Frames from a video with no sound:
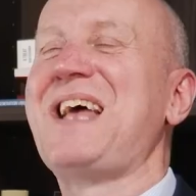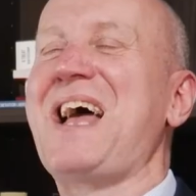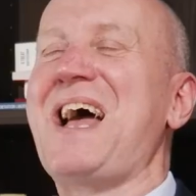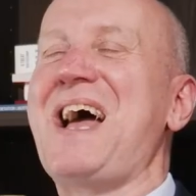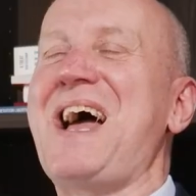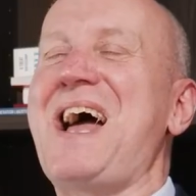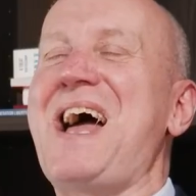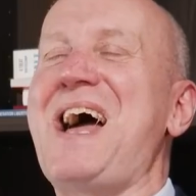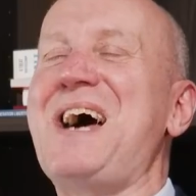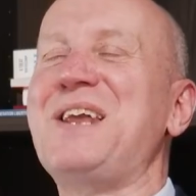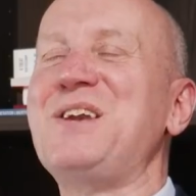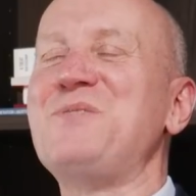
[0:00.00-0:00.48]

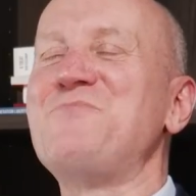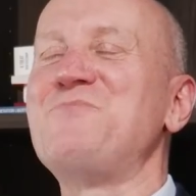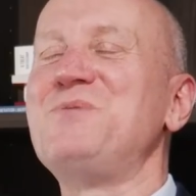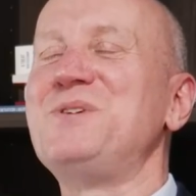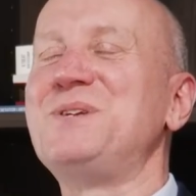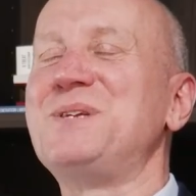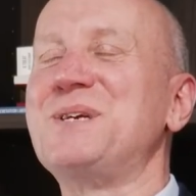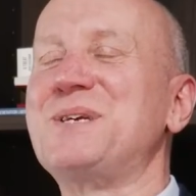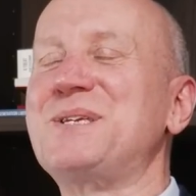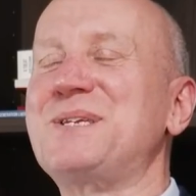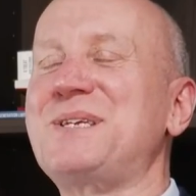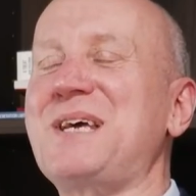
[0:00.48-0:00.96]
How did
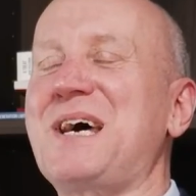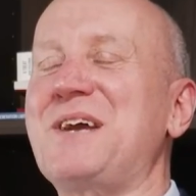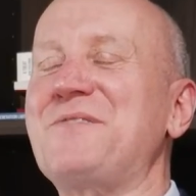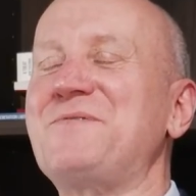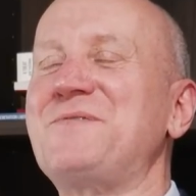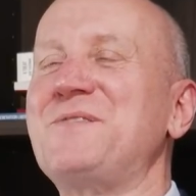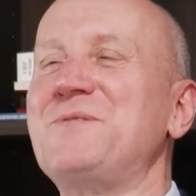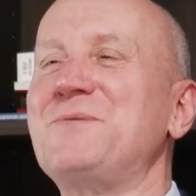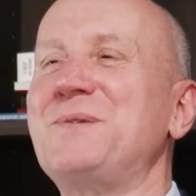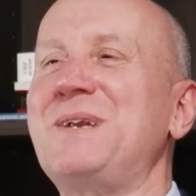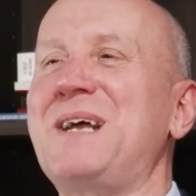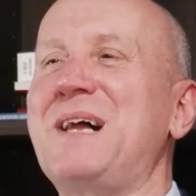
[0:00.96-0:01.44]
music start
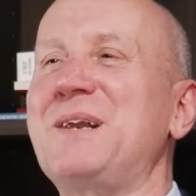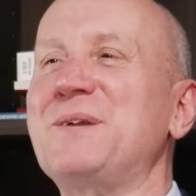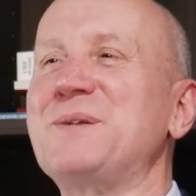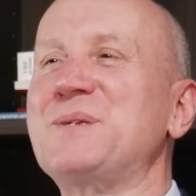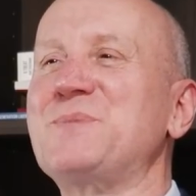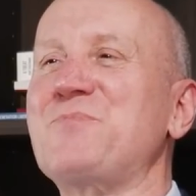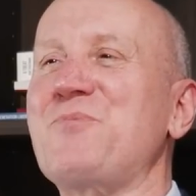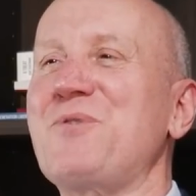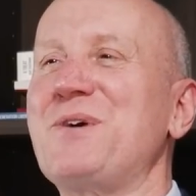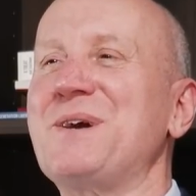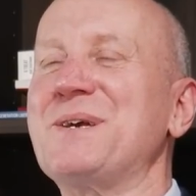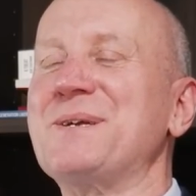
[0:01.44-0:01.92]
for you in Alice
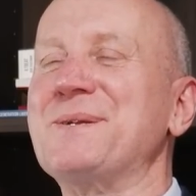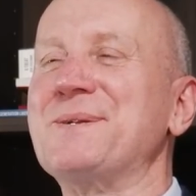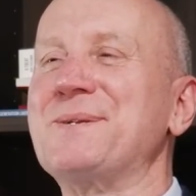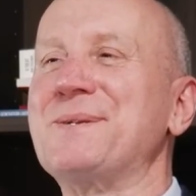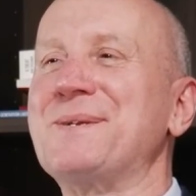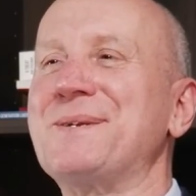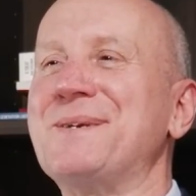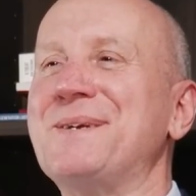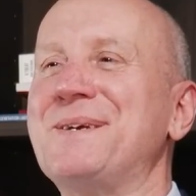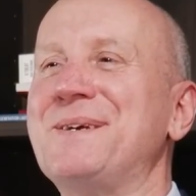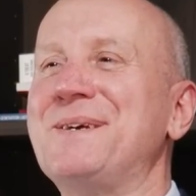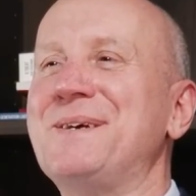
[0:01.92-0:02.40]

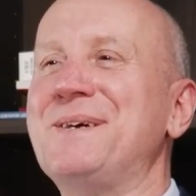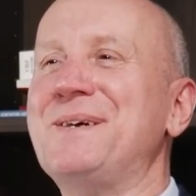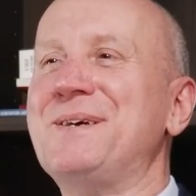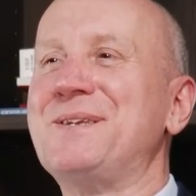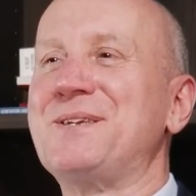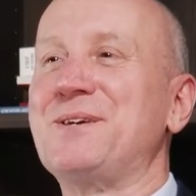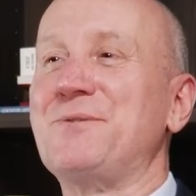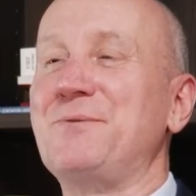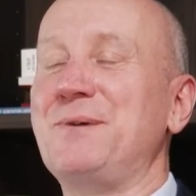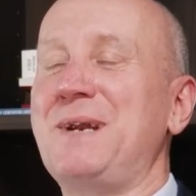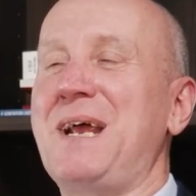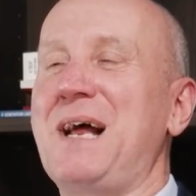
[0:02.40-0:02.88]
Springs?
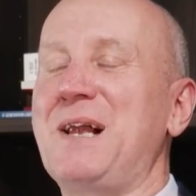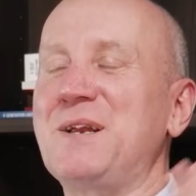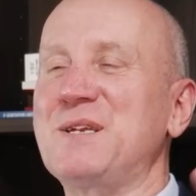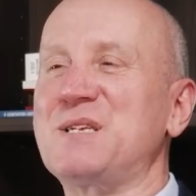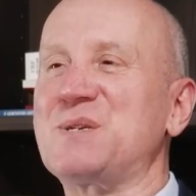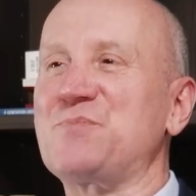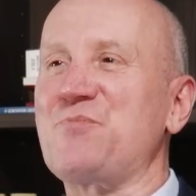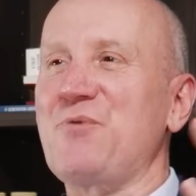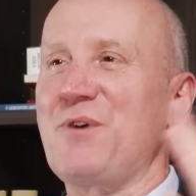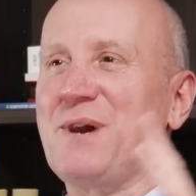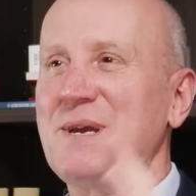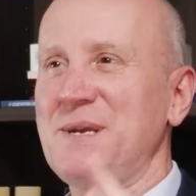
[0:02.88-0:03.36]
So you're in
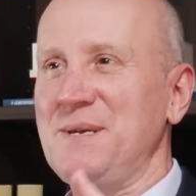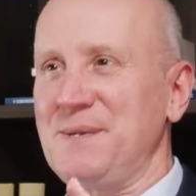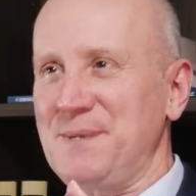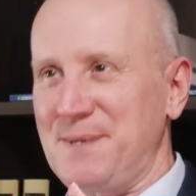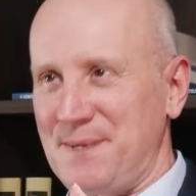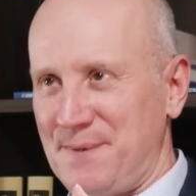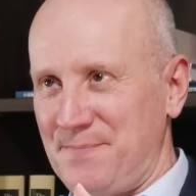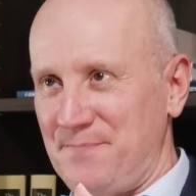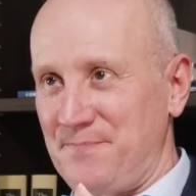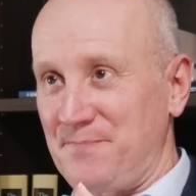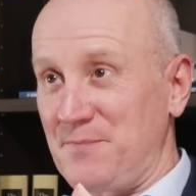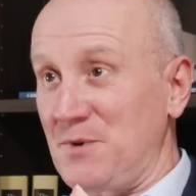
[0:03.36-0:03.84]
Alice
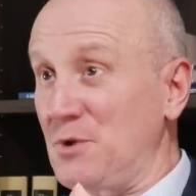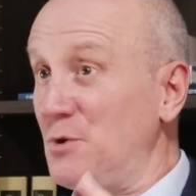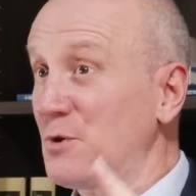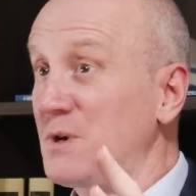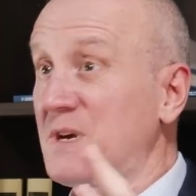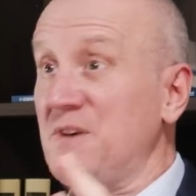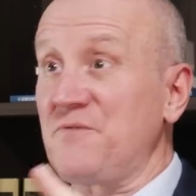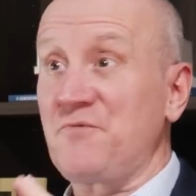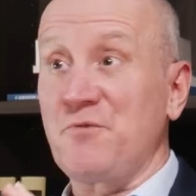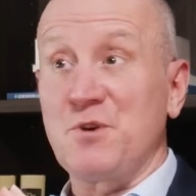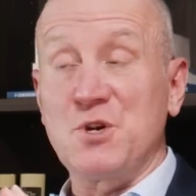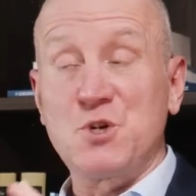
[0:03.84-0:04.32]
Springs, you're
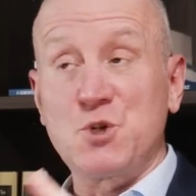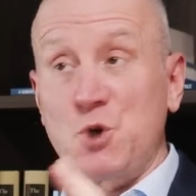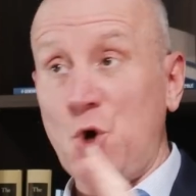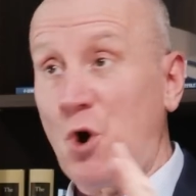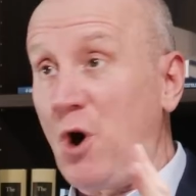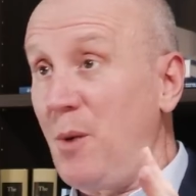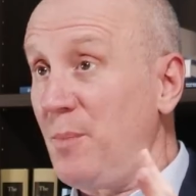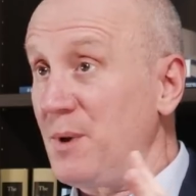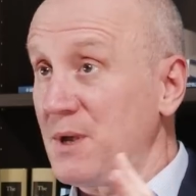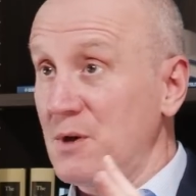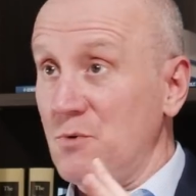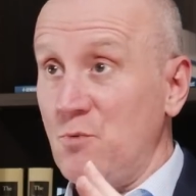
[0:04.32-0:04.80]
looking for a
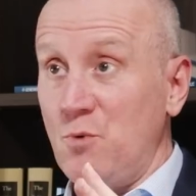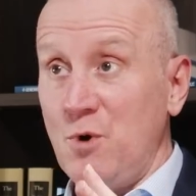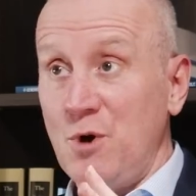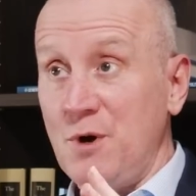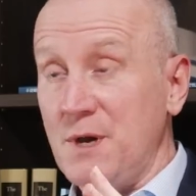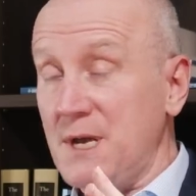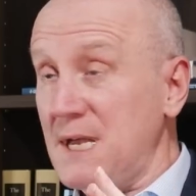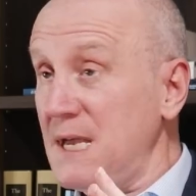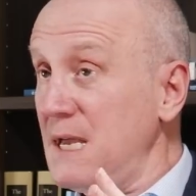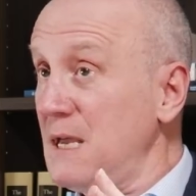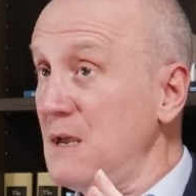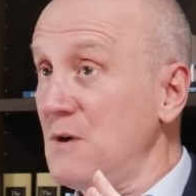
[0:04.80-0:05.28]
job, are you
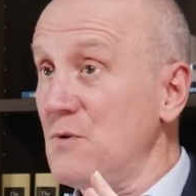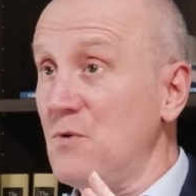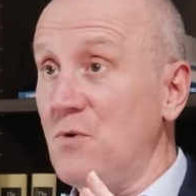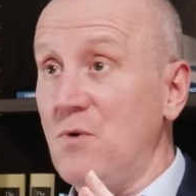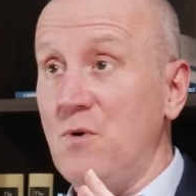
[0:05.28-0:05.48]
working,